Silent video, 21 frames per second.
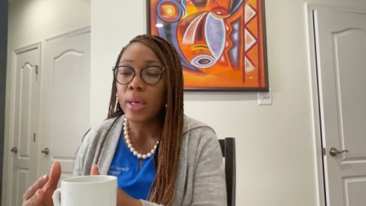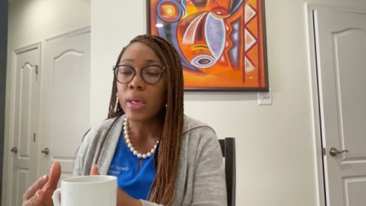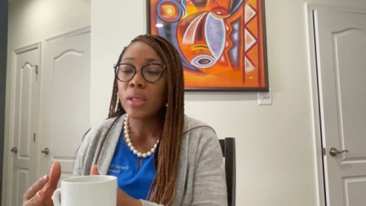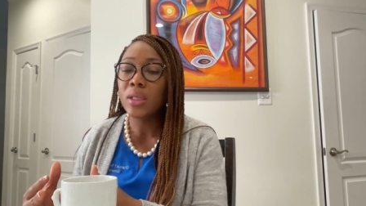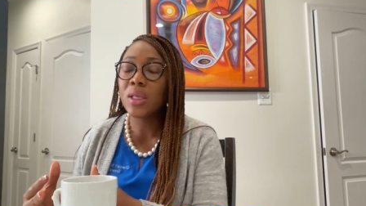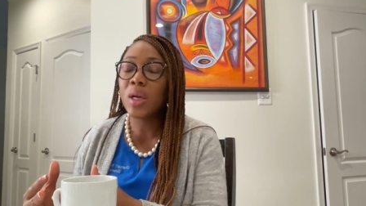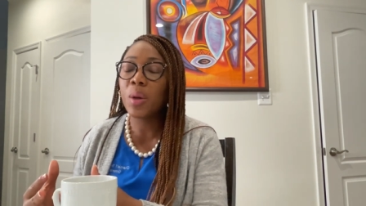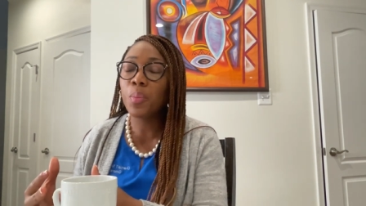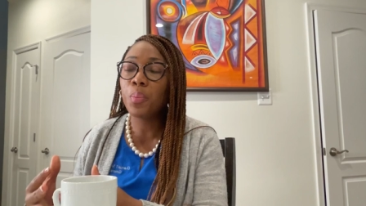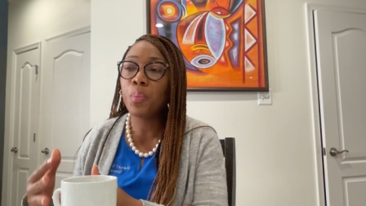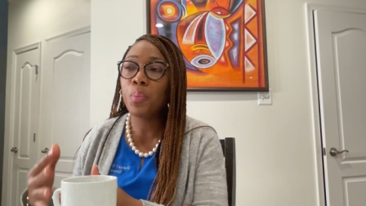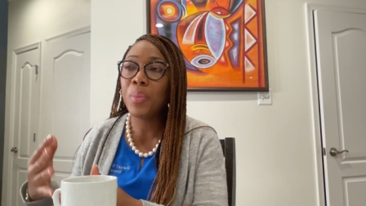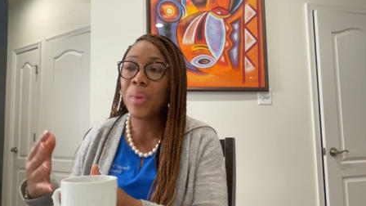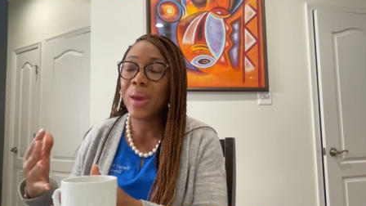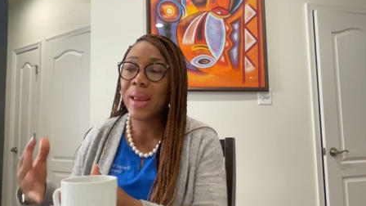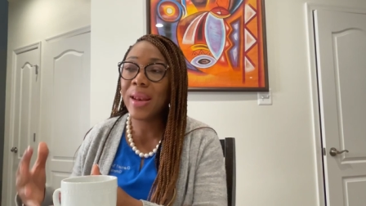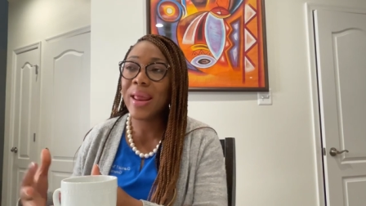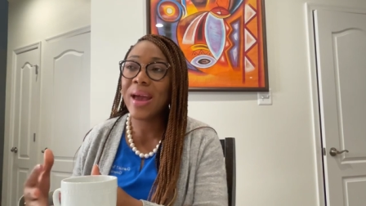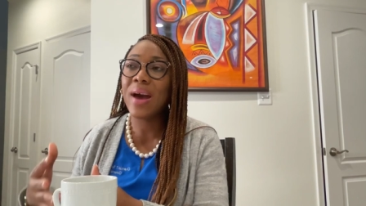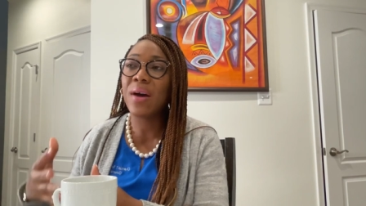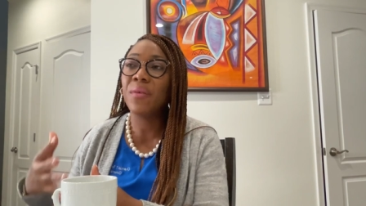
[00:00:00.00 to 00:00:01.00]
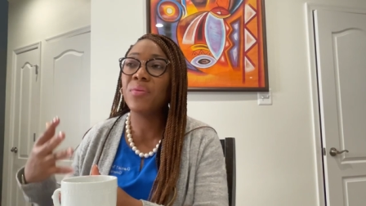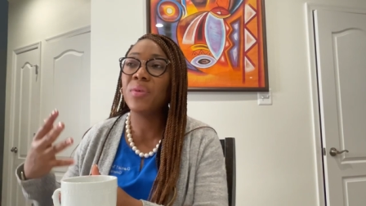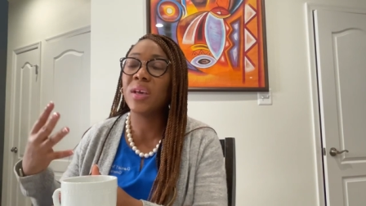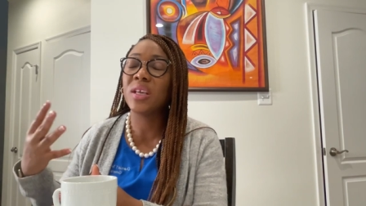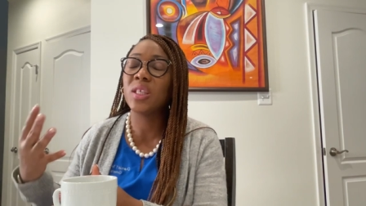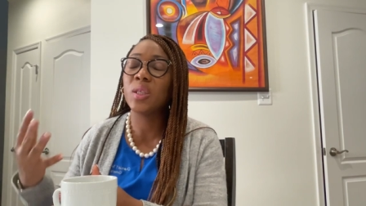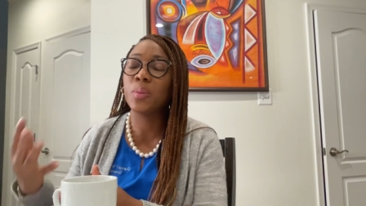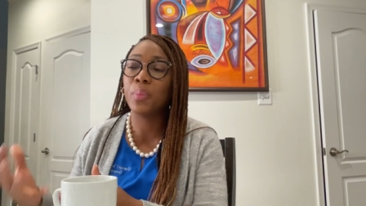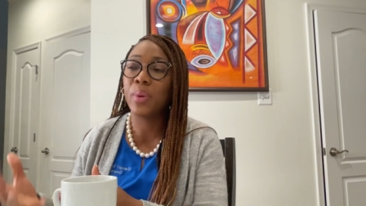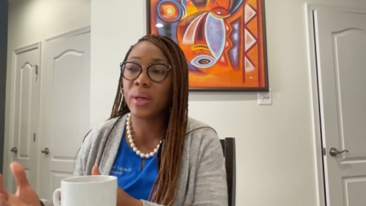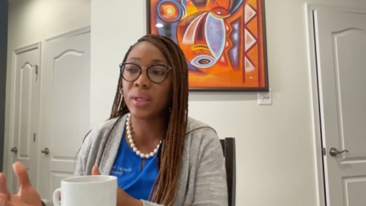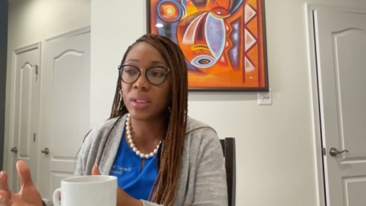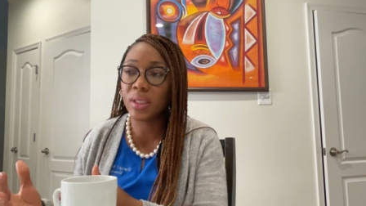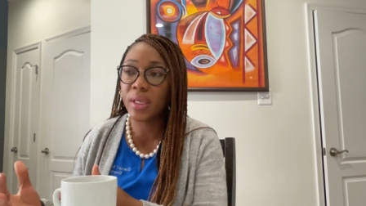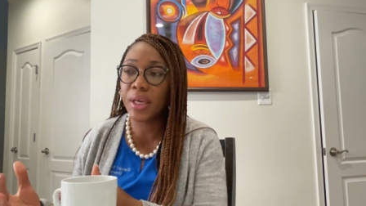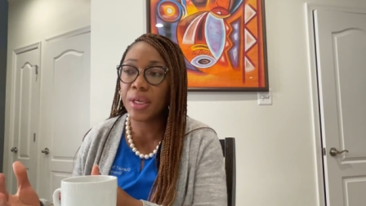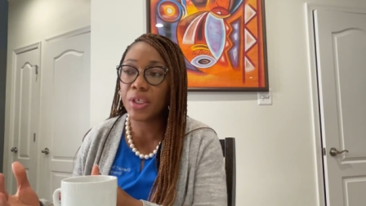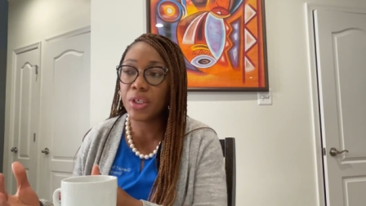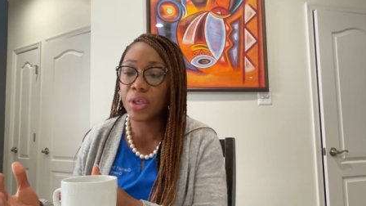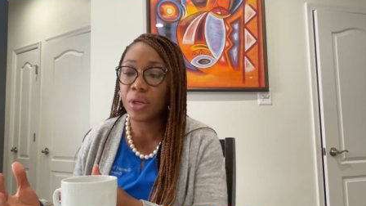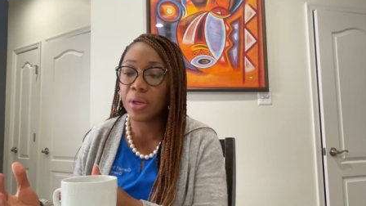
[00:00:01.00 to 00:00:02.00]
Some men have the
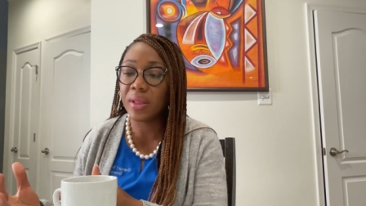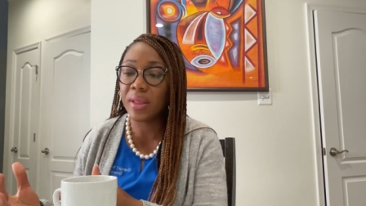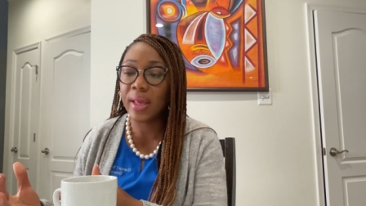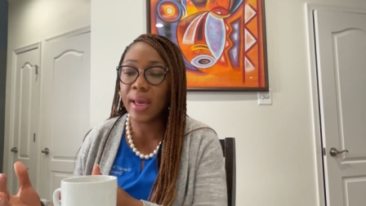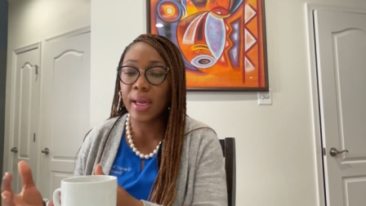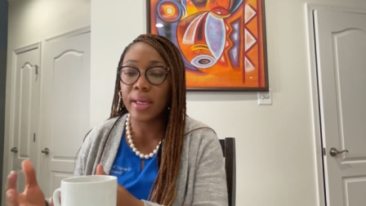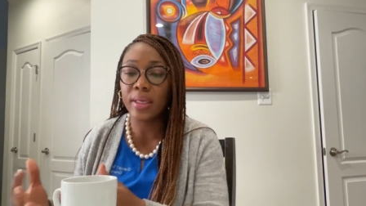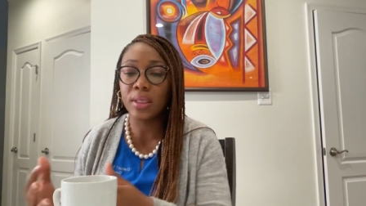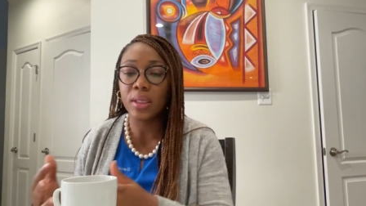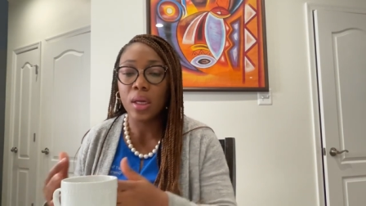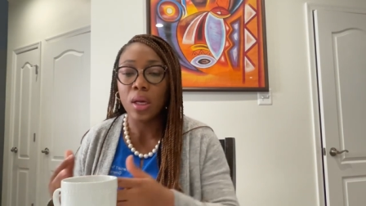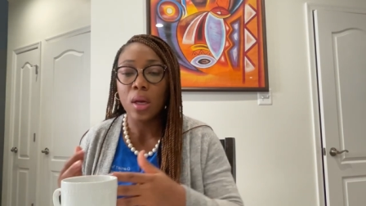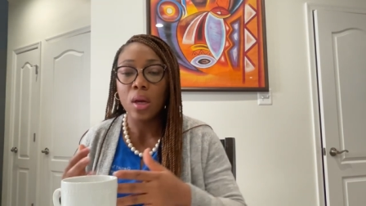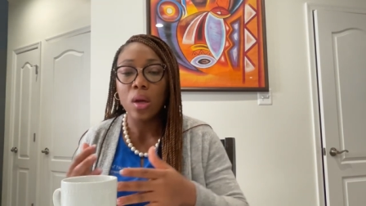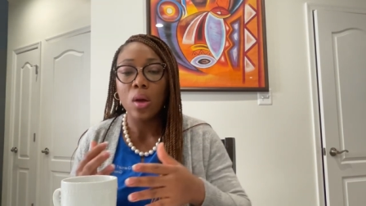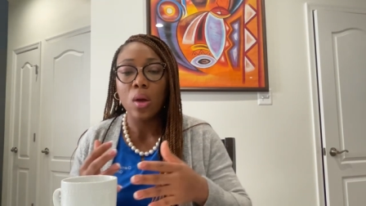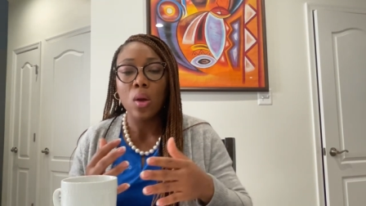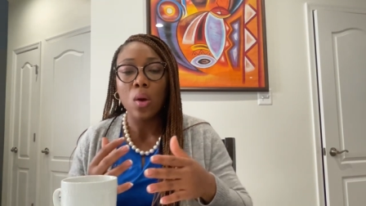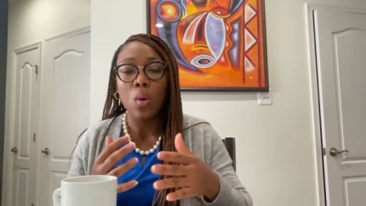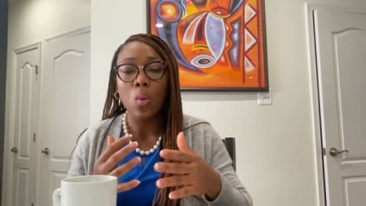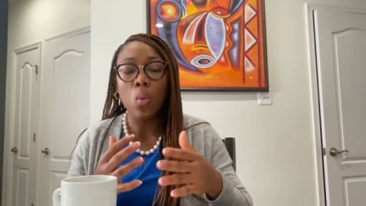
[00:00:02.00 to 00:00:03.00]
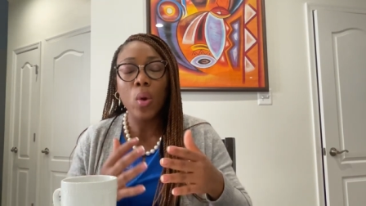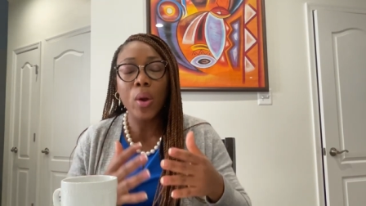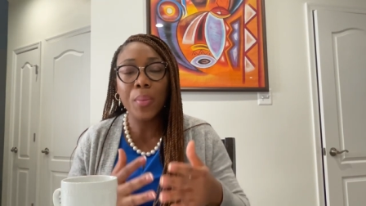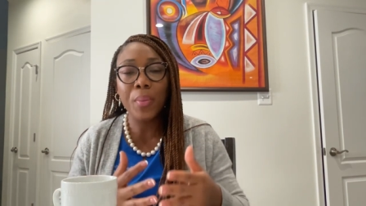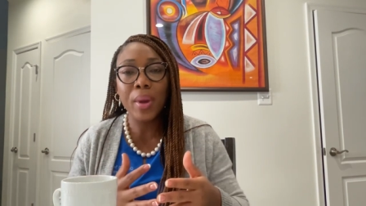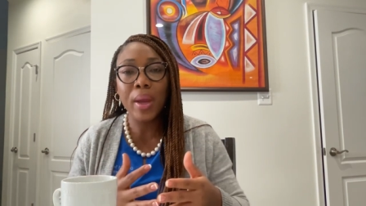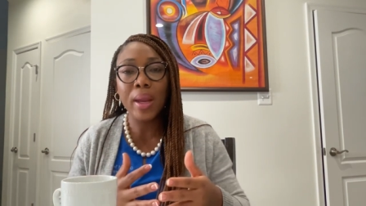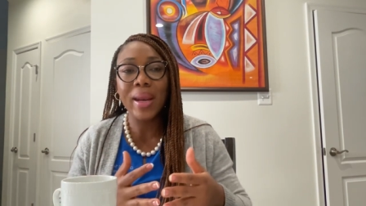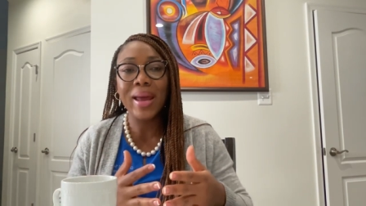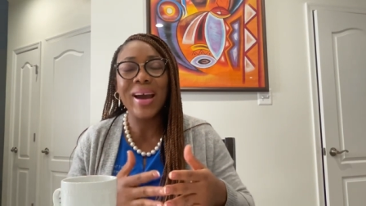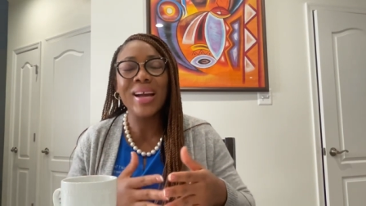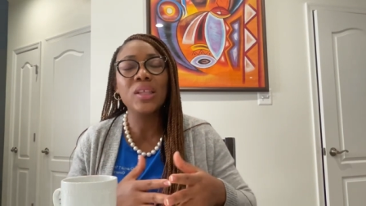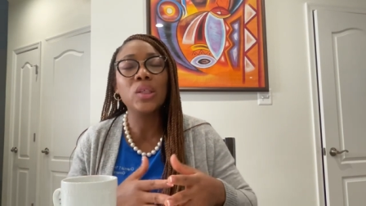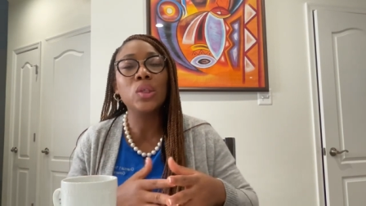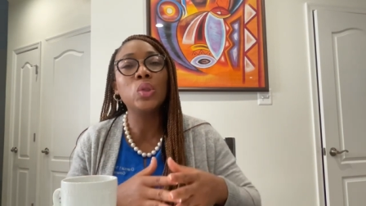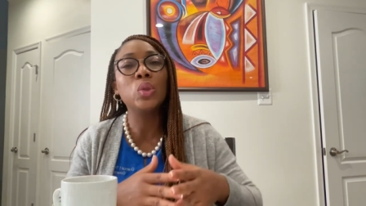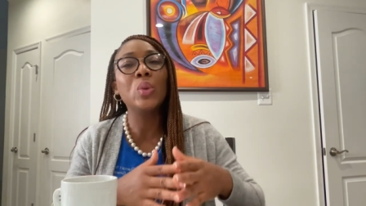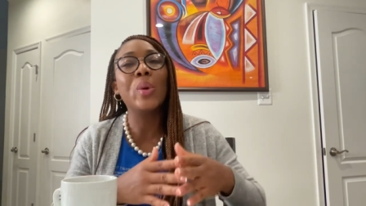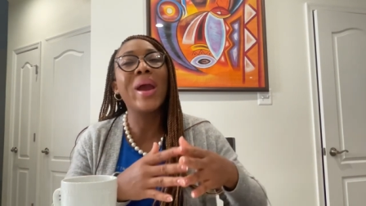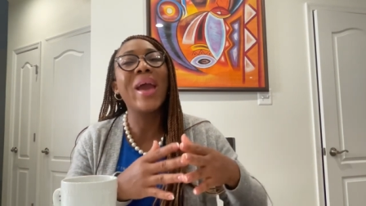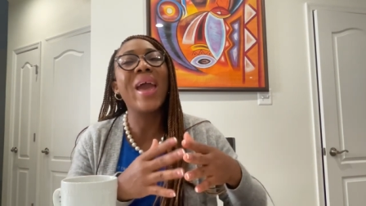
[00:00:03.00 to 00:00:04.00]
expectation that women have to
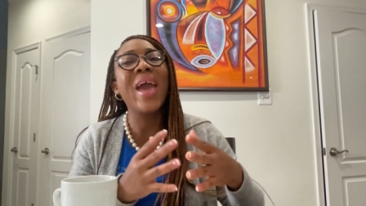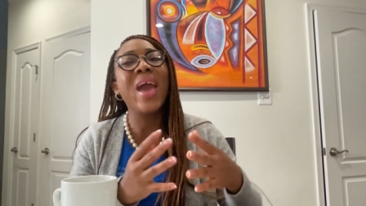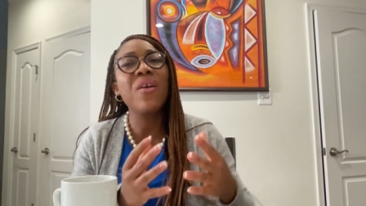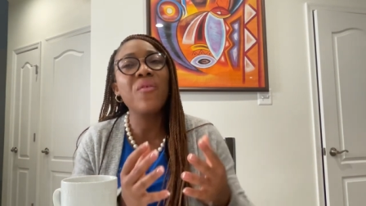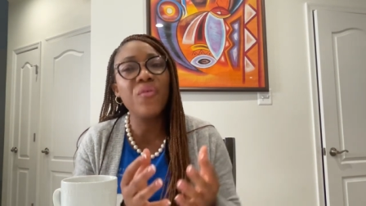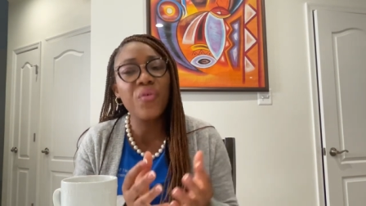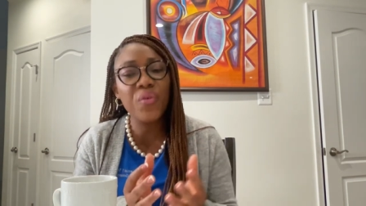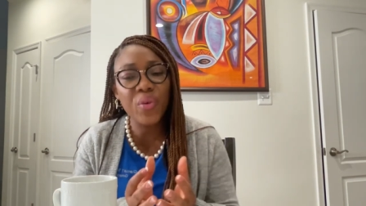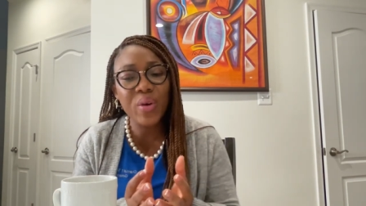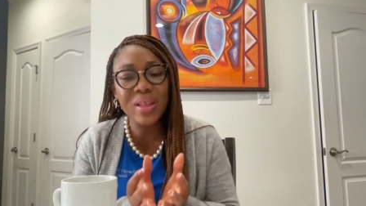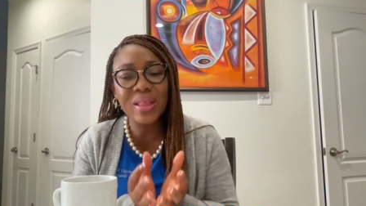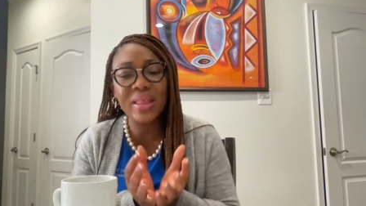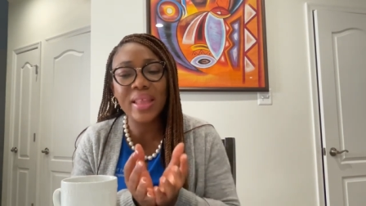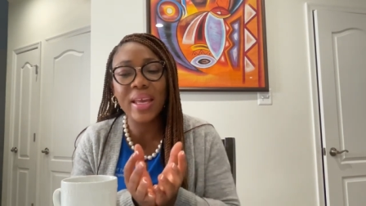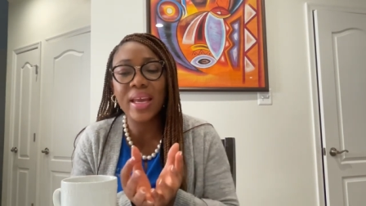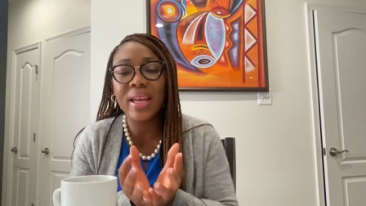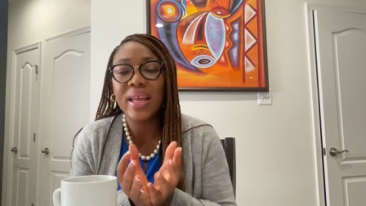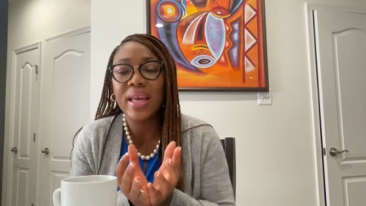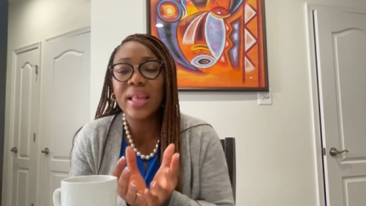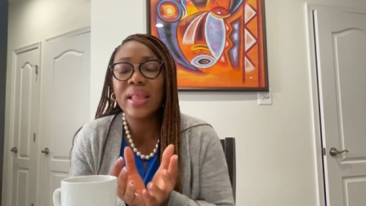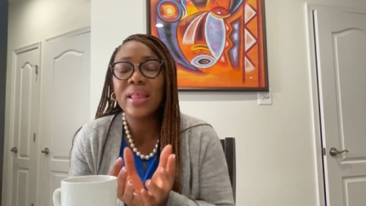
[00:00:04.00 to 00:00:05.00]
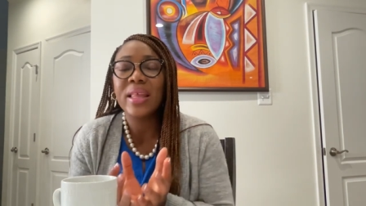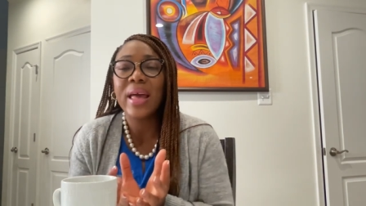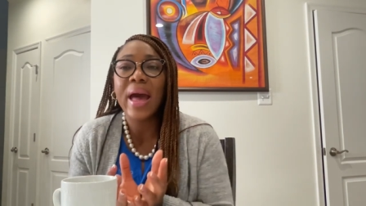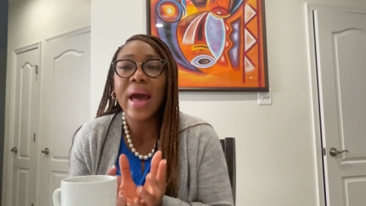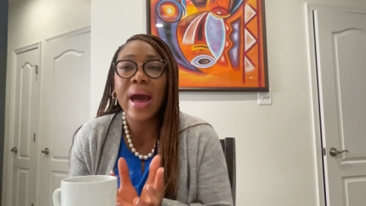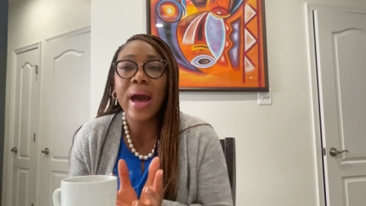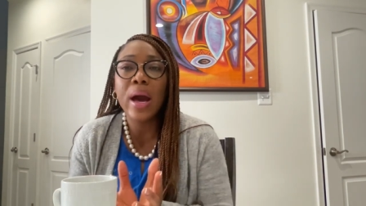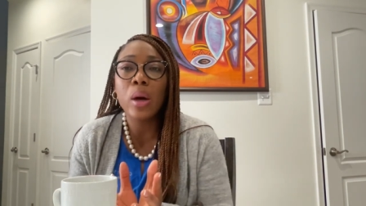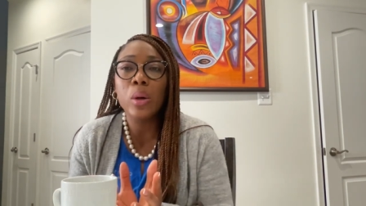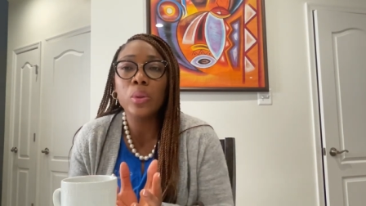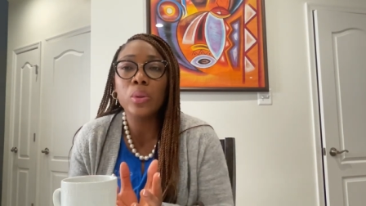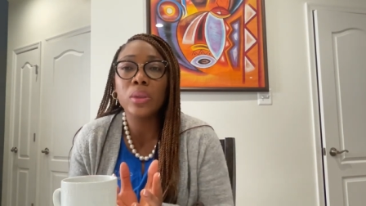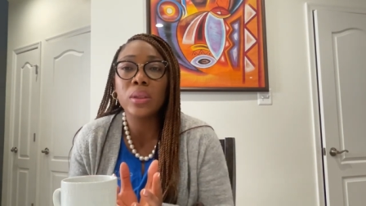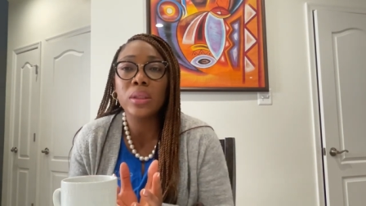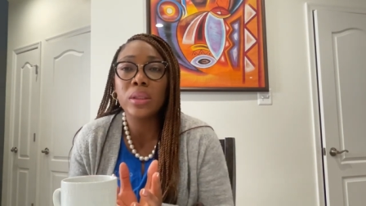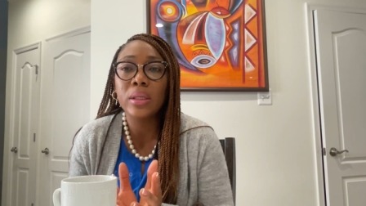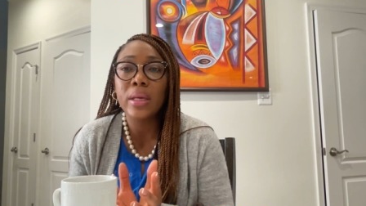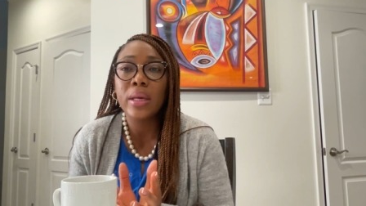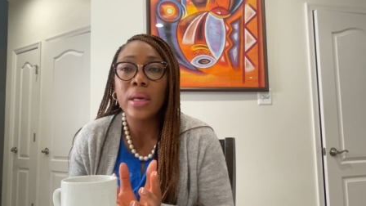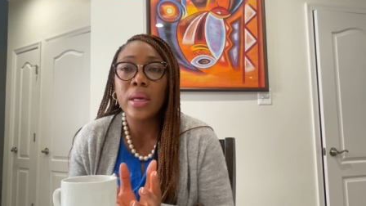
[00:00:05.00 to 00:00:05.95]
do everything in the house,